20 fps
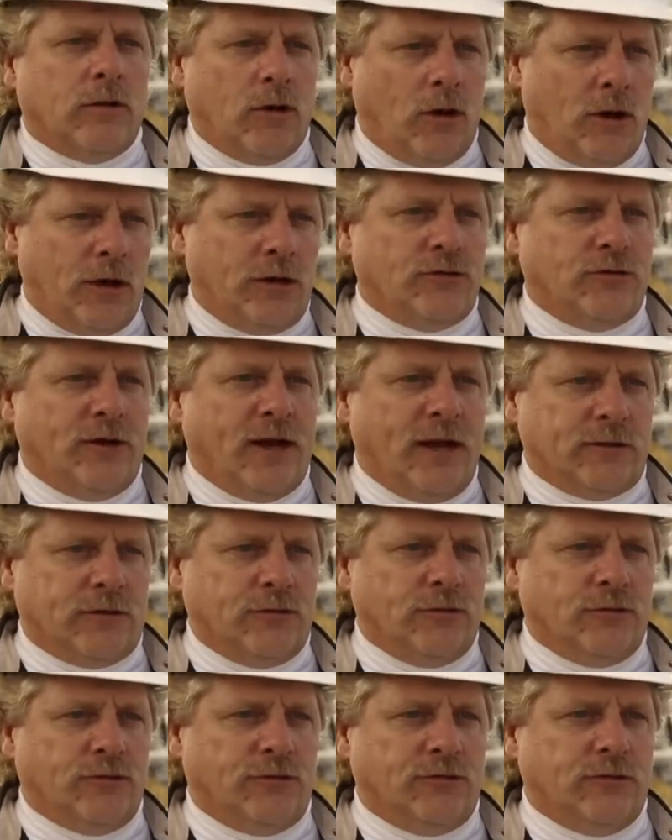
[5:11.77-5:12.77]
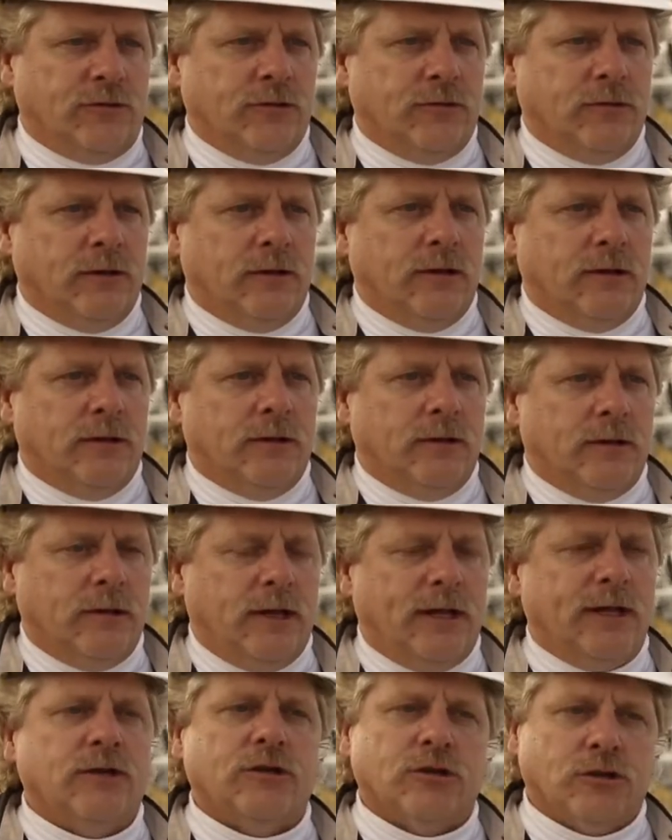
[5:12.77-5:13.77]
contractors
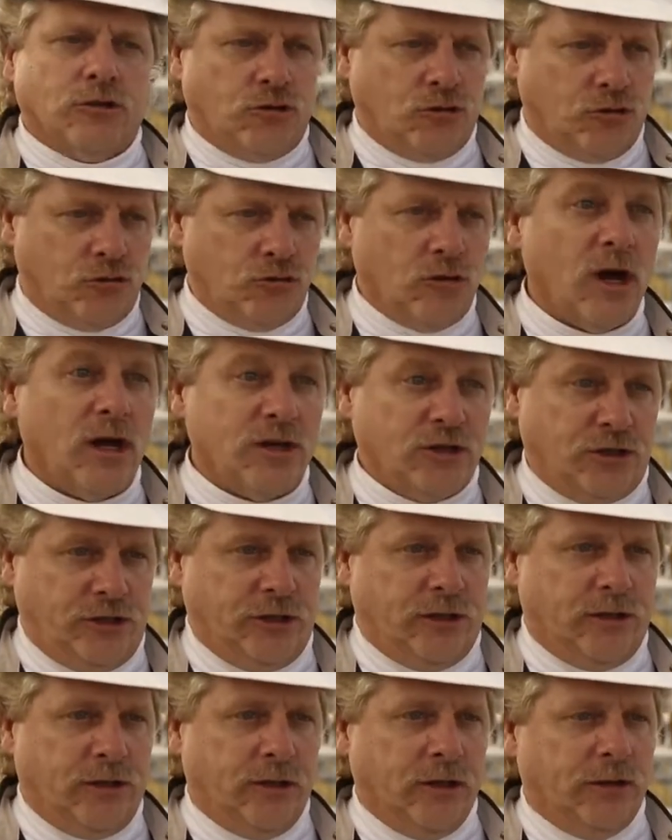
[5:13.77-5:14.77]
in construction,